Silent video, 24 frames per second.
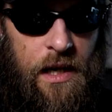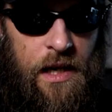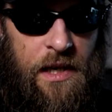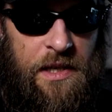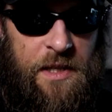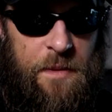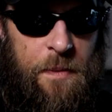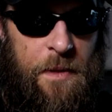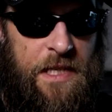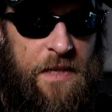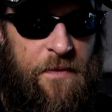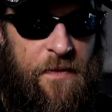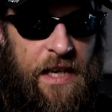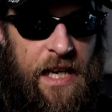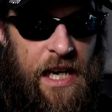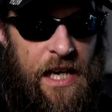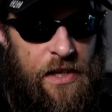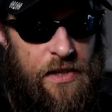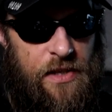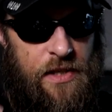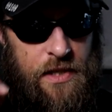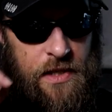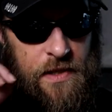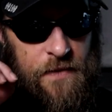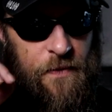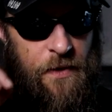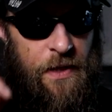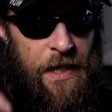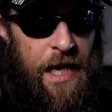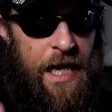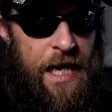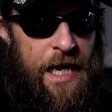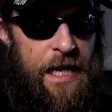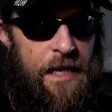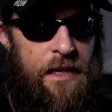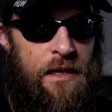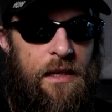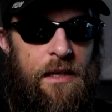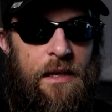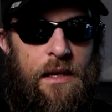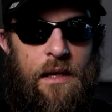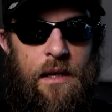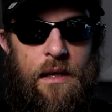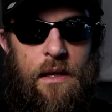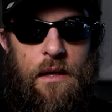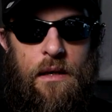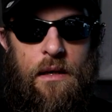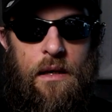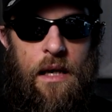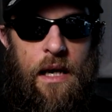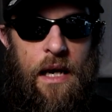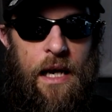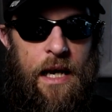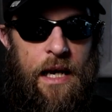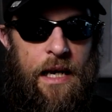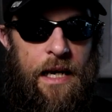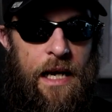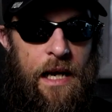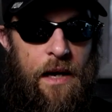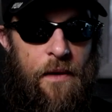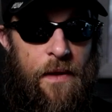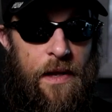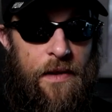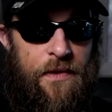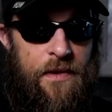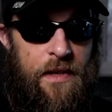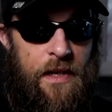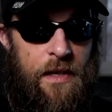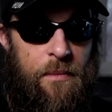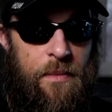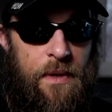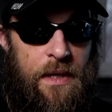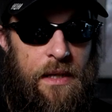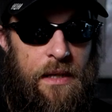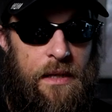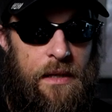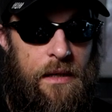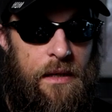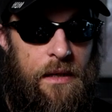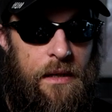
specifications for the hat and how that's going to be